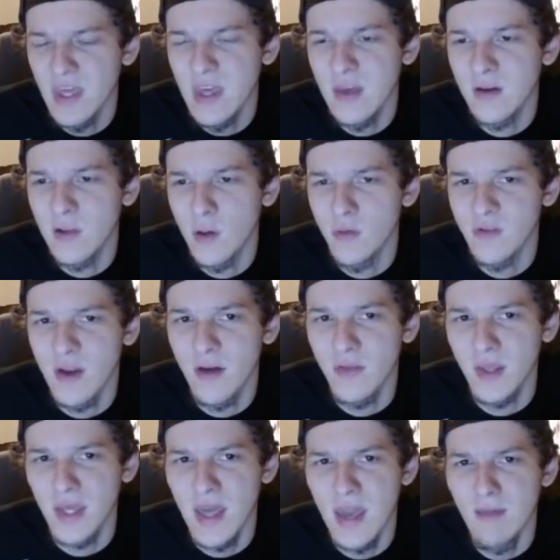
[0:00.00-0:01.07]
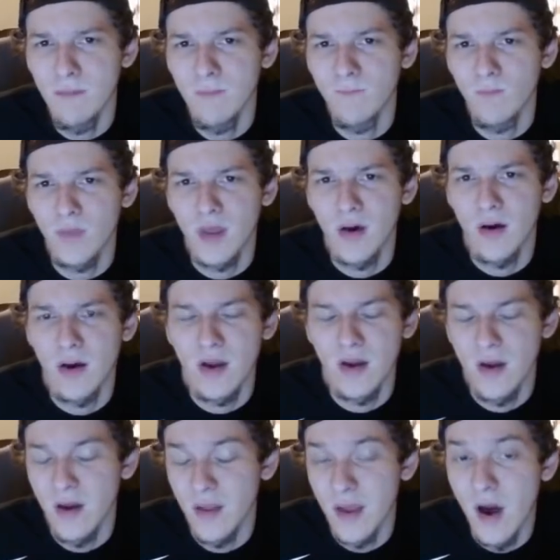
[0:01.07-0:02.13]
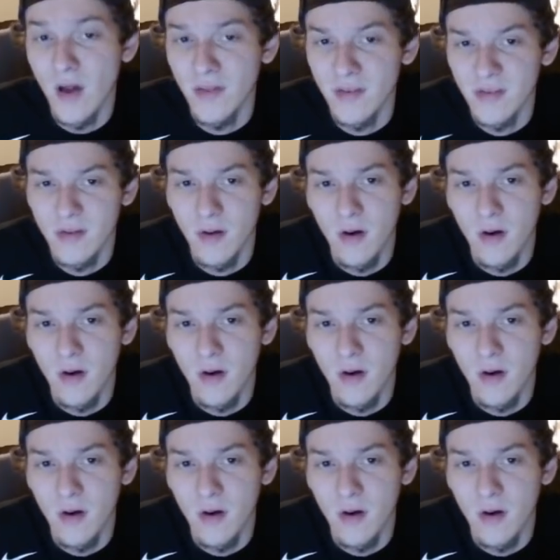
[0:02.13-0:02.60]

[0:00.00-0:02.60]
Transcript: he closed out the game on